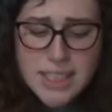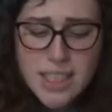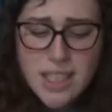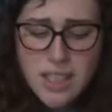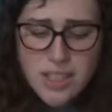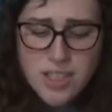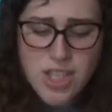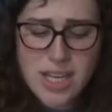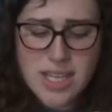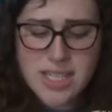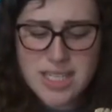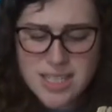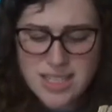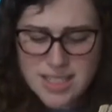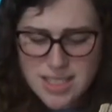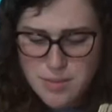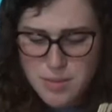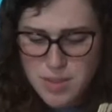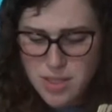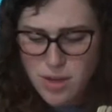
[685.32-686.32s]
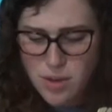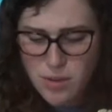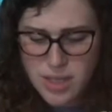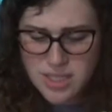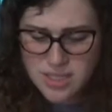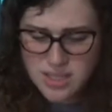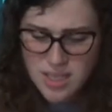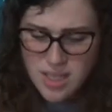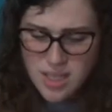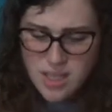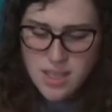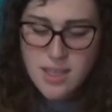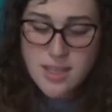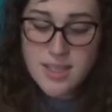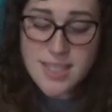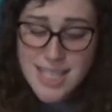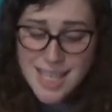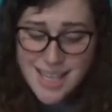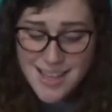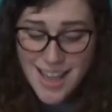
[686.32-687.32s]
Jen didn't seem to notice.
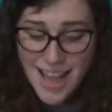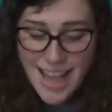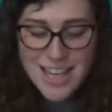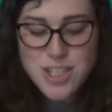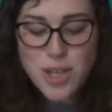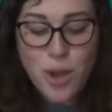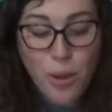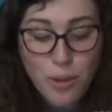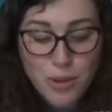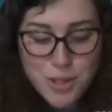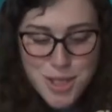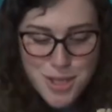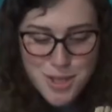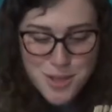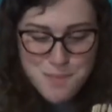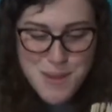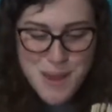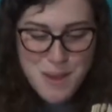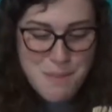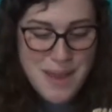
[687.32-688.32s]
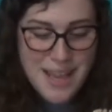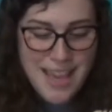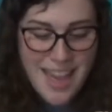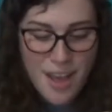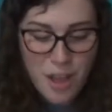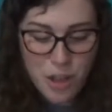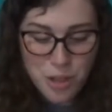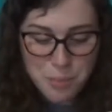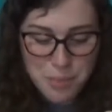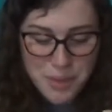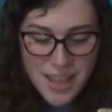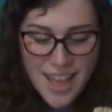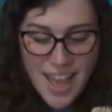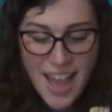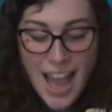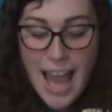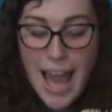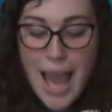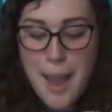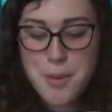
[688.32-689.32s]
See, I told you you'd be a big help.
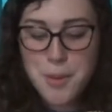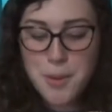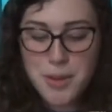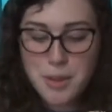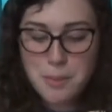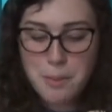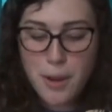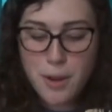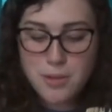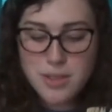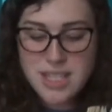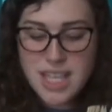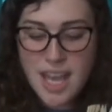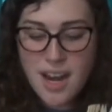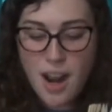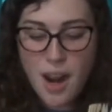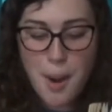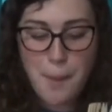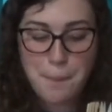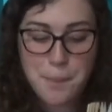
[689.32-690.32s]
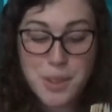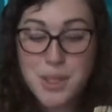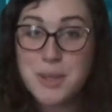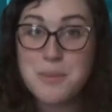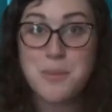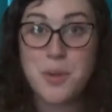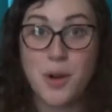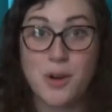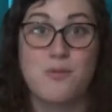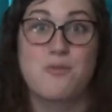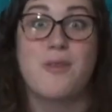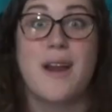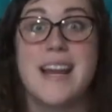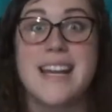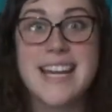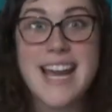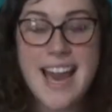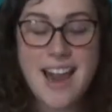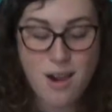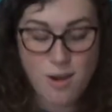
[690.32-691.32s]
I'm going to post that on a bulletin board right
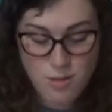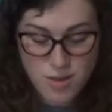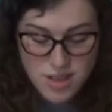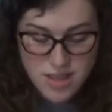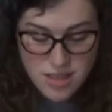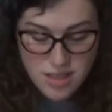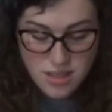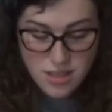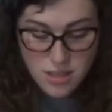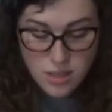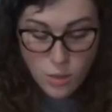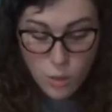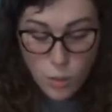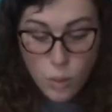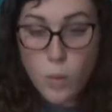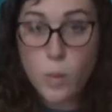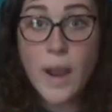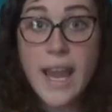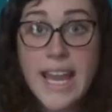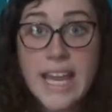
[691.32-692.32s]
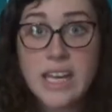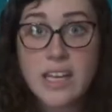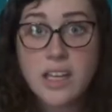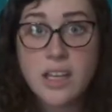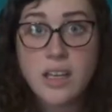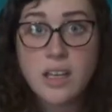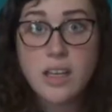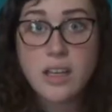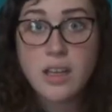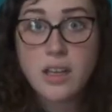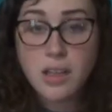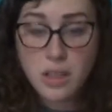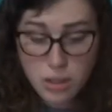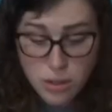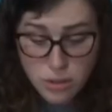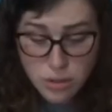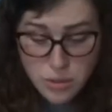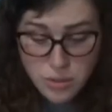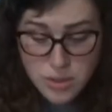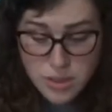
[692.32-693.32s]
now. Wait!
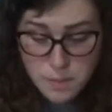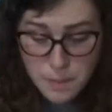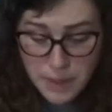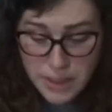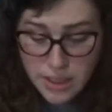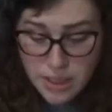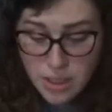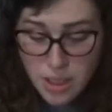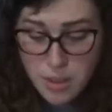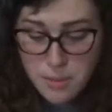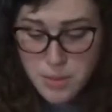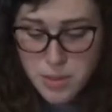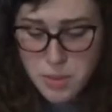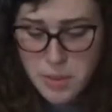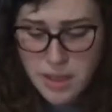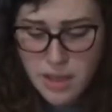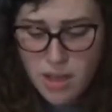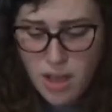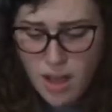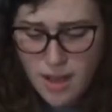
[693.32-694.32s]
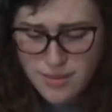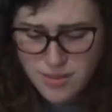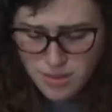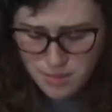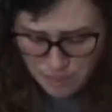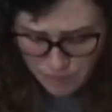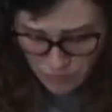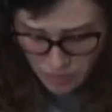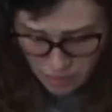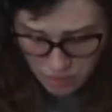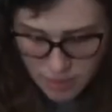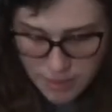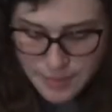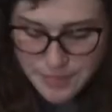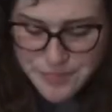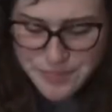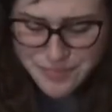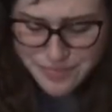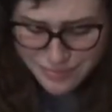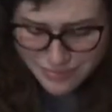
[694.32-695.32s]
Luke sputtered between coughs.
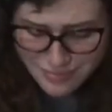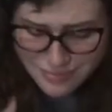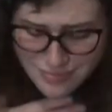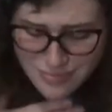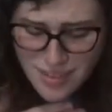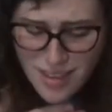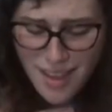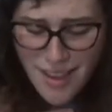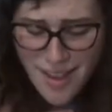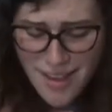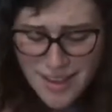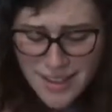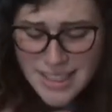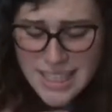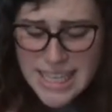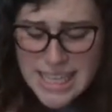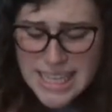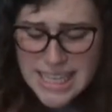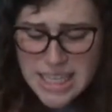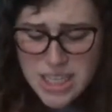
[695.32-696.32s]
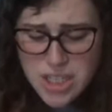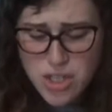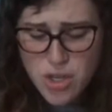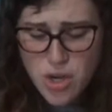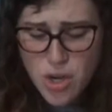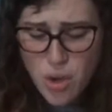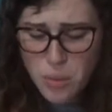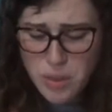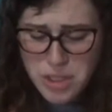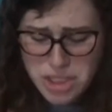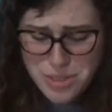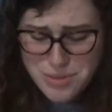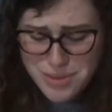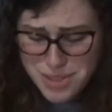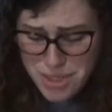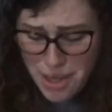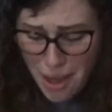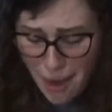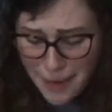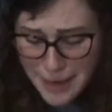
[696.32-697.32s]
He didn't know what she was
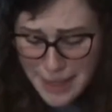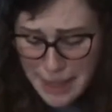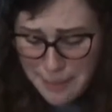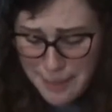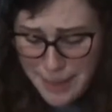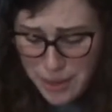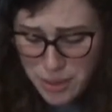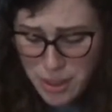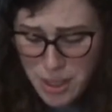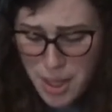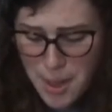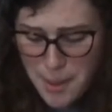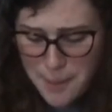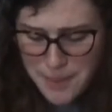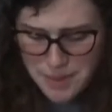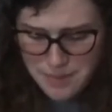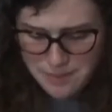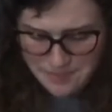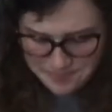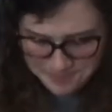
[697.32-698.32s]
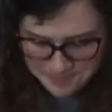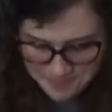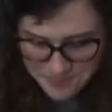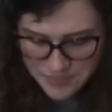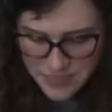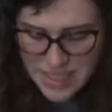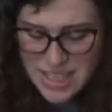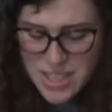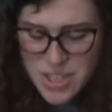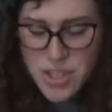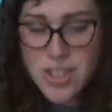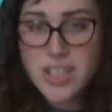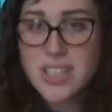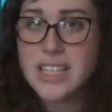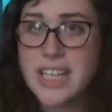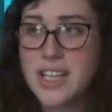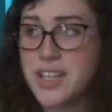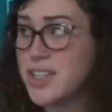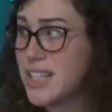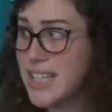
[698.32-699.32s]
talking about, but he couldn't
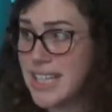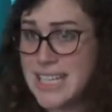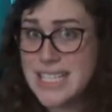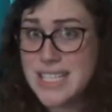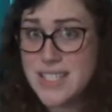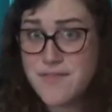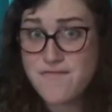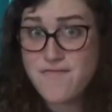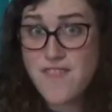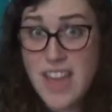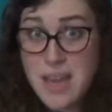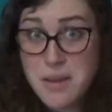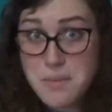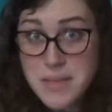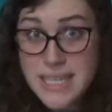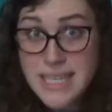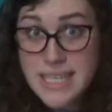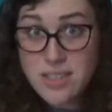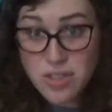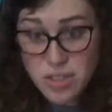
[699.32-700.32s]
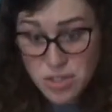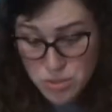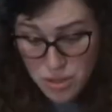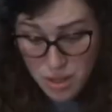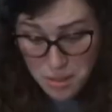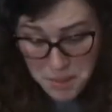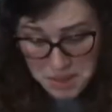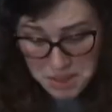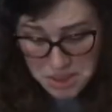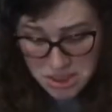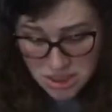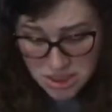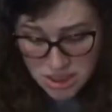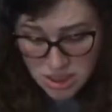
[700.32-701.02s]
let her get his family into trouble.